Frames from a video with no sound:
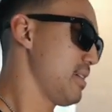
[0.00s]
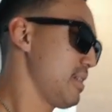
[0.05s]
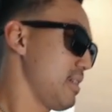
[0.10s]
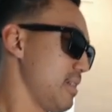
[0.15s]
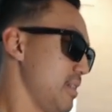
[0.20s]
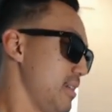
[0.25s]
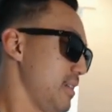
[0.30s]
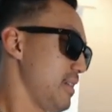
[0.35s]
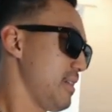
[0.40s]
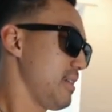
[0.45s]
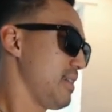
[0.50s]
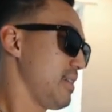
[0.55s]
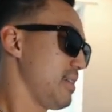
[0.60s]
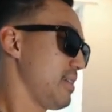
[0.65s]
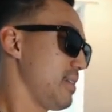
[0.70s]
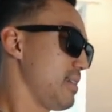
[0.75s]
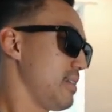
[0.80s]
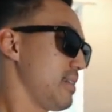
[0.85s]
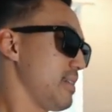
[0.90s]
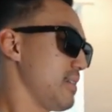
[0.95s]
Best
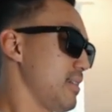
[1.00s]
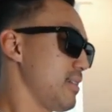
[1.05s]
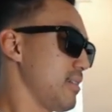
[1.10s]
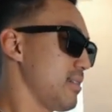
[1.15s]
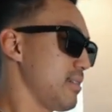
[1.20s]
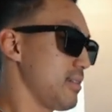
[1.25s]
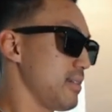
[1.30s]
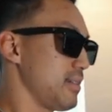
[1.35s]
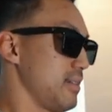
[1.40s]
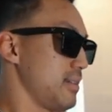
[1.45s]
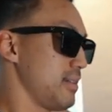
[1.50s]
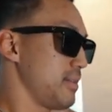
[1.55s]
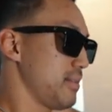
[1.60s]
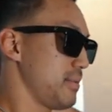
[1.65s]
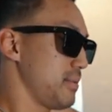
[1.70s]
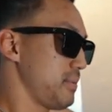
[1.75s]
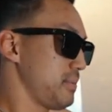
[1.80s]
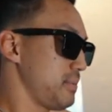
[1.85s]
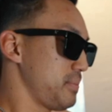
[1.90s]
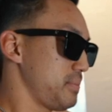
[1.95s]

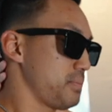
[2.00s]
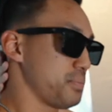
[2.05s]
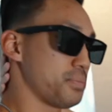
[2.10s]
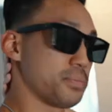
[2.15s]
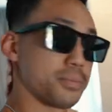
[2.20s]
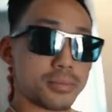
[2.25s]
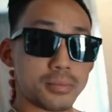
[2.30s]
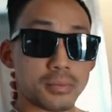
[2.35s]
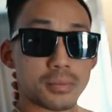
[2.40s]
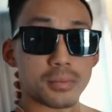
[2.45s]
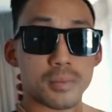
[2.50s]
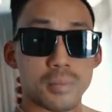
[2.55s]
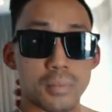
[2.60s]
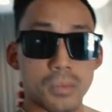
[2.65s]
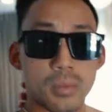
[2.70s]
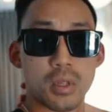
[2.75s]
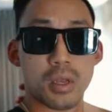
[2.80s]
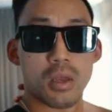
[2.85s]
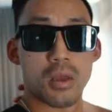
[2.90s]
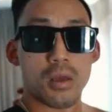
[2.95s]
staycation ever
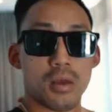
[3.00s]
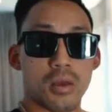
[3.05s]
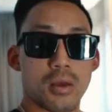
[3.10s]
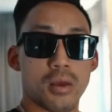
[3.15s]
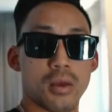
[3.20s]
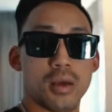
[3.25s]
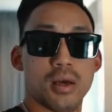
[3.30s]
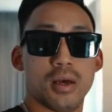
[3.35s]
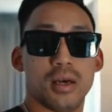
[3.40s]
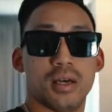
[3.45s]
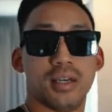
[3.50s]
always the best time.